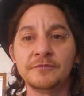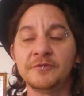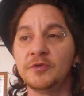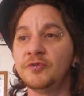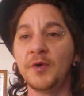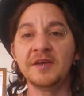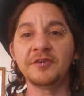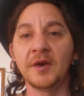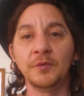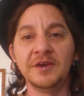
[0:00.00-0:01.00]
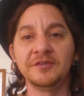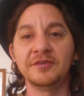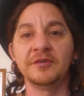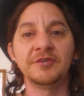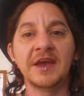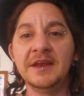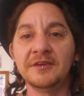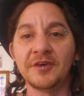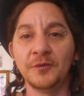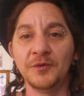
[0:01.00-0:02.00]
to do as I wish, to eat
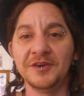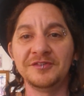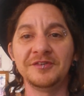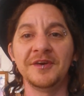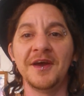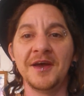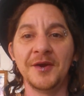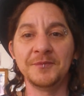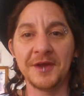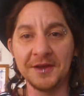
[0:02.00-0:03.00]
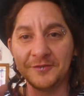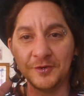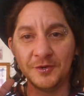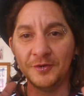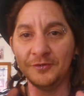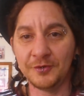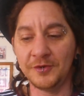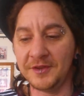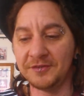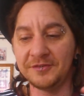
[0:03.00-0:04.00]
as I wish, and I plan to
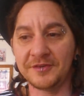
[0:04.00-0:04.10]
do this